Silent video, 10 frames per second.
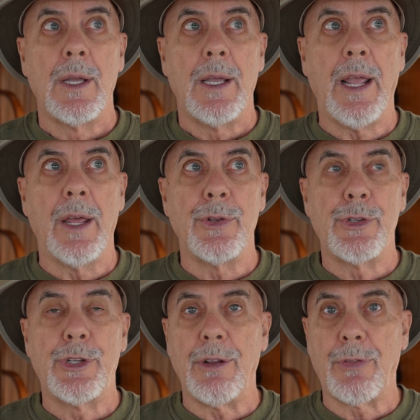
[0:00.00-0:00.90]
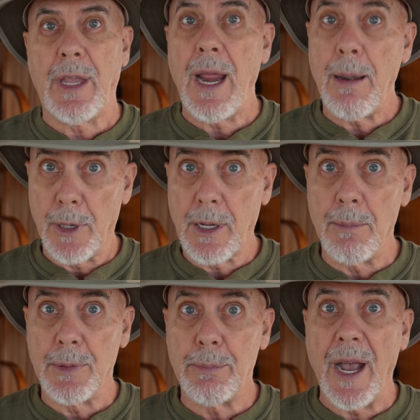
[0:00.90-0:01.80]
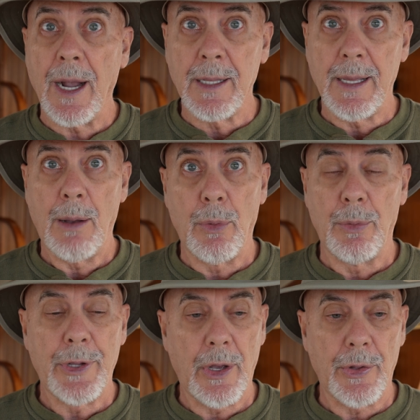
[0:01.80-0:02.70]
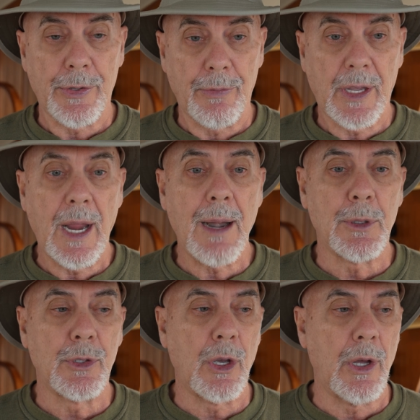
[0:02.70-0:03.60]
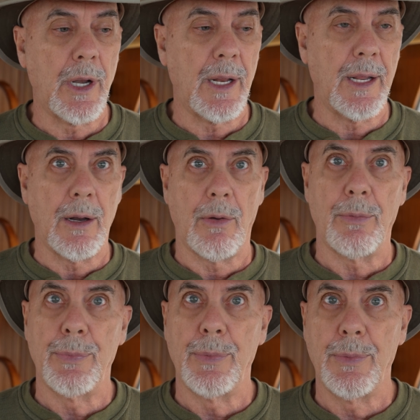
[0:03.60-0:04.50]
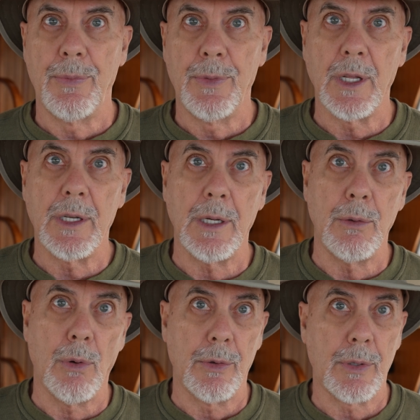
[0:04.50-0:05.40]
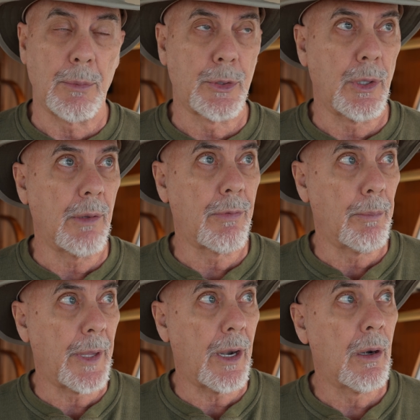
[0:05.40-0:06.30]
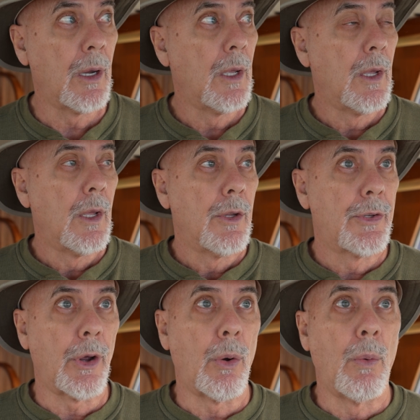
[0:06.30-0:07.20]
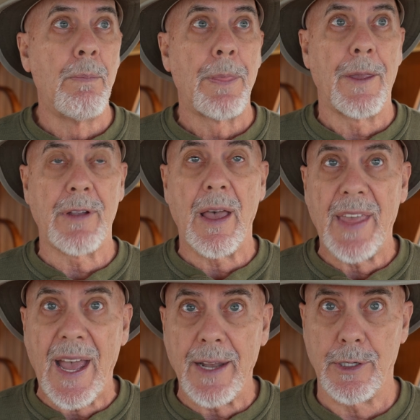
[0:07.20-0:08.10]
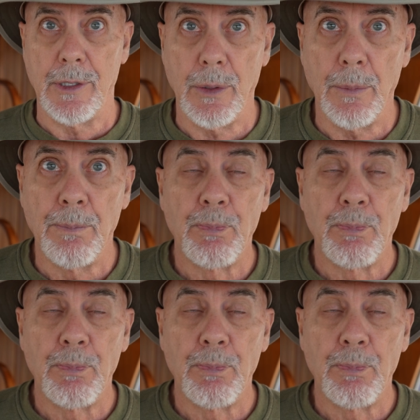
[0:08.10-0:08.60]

and see if the camera comes back, and that will tell us if the camera's good, and then I'll continue on troubleshooting from there. So I've got that to do.